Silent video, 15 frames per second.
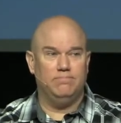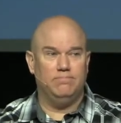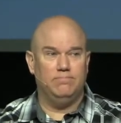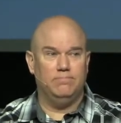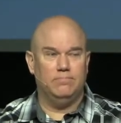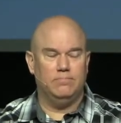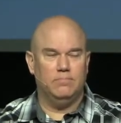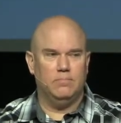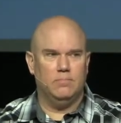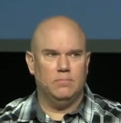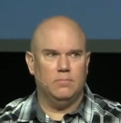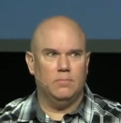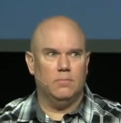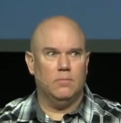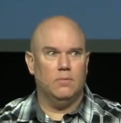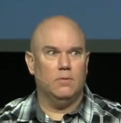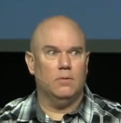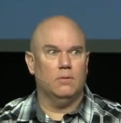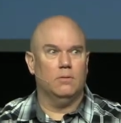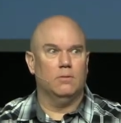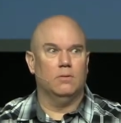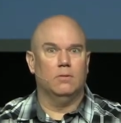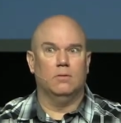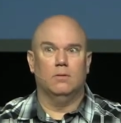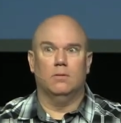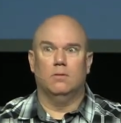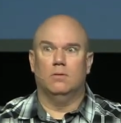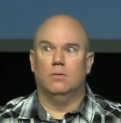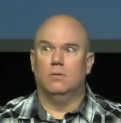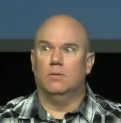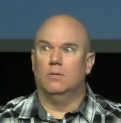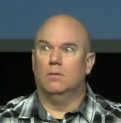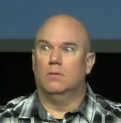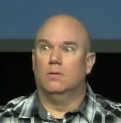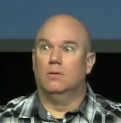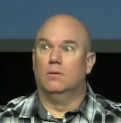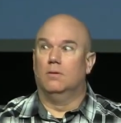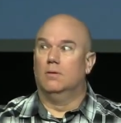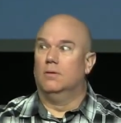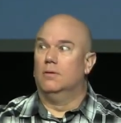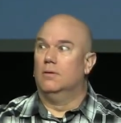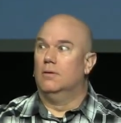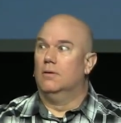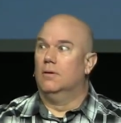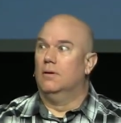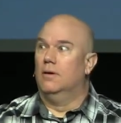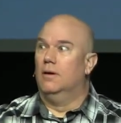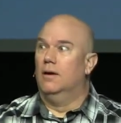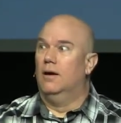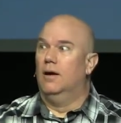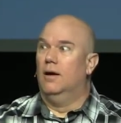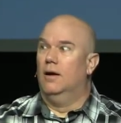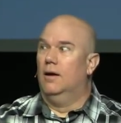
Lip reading: No one is speaking in this clip.